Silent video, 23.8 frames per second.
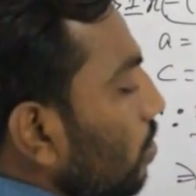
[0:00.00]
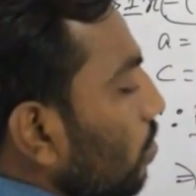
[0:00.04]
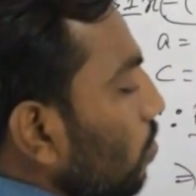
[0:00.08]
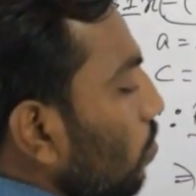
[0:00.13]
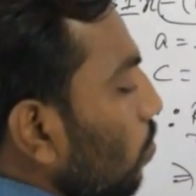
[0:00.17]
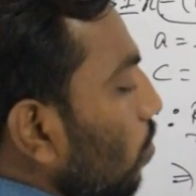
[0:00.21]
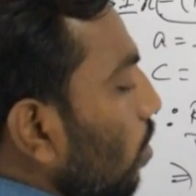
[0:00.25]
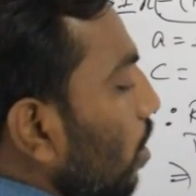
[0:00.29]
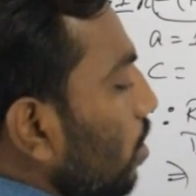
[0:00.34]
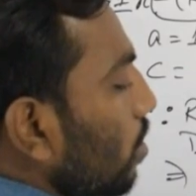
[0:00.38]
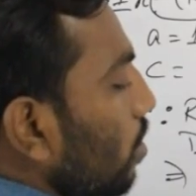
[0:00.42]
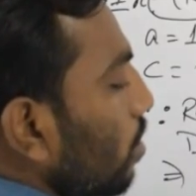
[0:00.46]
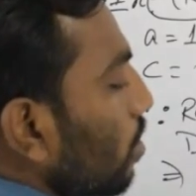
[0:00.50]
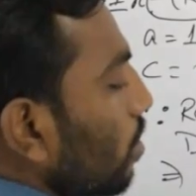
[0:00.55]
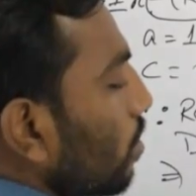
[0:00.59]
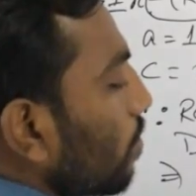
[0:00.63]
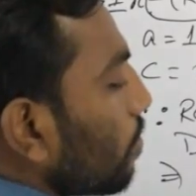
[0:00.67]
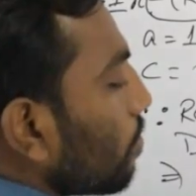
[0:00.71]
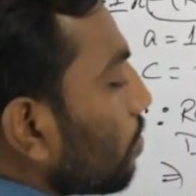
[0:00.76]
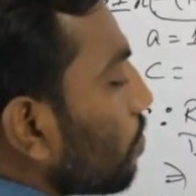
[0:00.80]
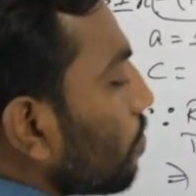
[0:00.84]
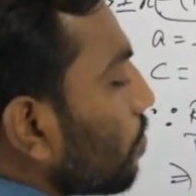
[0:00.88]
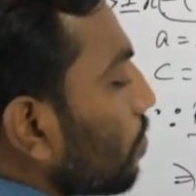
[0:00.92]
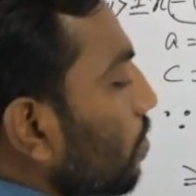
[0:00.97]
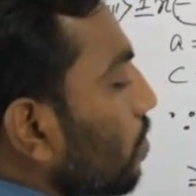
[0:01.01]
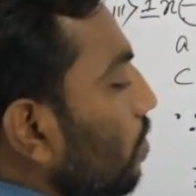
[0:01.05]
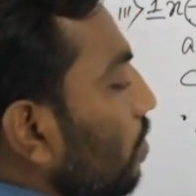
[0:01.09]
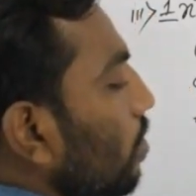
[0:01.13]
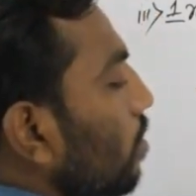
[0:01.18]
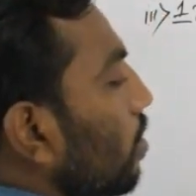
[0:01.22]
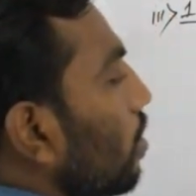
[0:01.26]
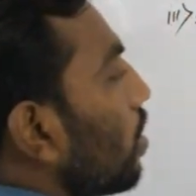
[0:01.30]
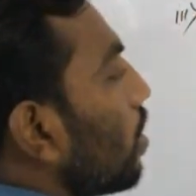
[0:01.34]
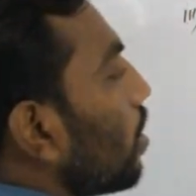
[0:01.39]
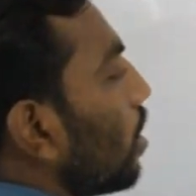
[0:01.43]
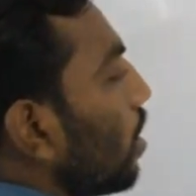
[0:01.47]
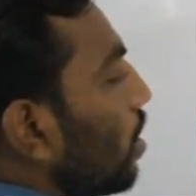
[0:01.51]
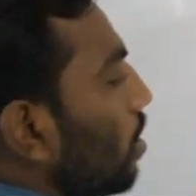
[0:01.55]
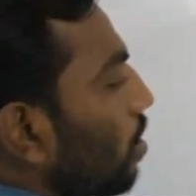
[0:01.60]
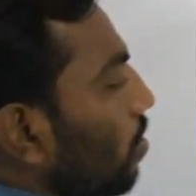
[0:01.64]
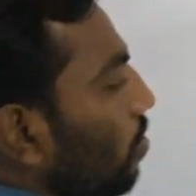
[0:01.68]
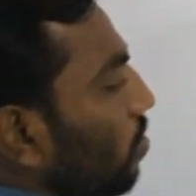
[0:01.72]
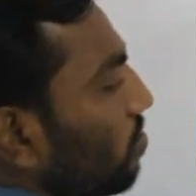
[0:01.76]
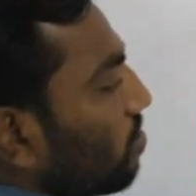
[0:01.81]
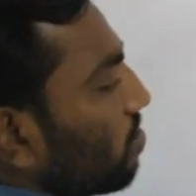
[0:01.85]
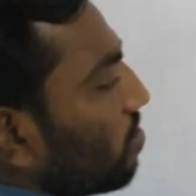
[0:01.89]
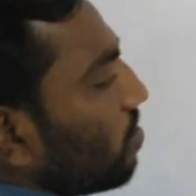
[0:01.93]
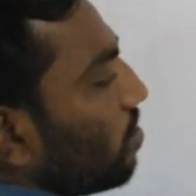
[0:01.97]
1 and
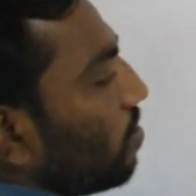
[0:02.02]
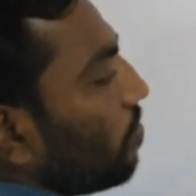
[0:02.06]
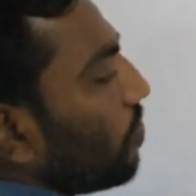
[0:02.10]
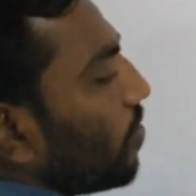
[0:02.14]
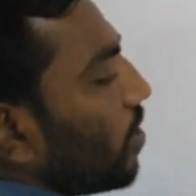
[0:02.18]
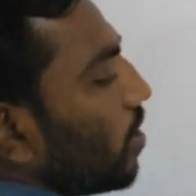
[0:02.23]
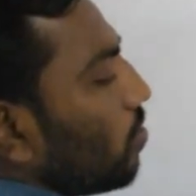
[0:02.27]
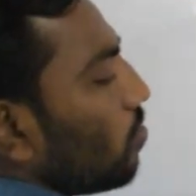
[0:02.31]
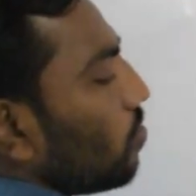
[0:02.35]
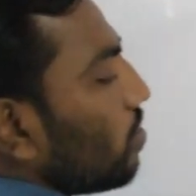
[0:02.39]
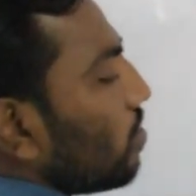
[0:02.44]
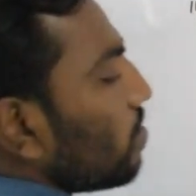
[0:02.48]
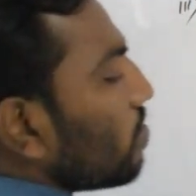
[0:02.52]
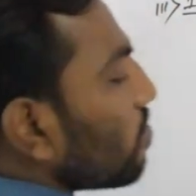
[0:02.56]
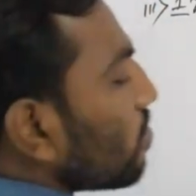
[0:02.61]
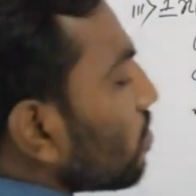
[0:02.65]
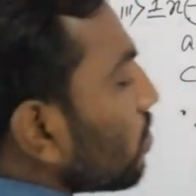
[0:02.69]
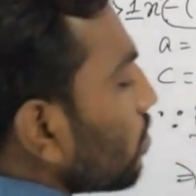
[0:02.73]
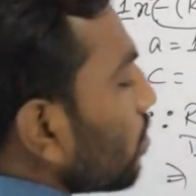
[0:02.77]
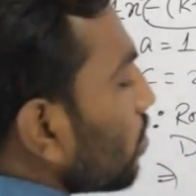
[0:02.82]
our c value is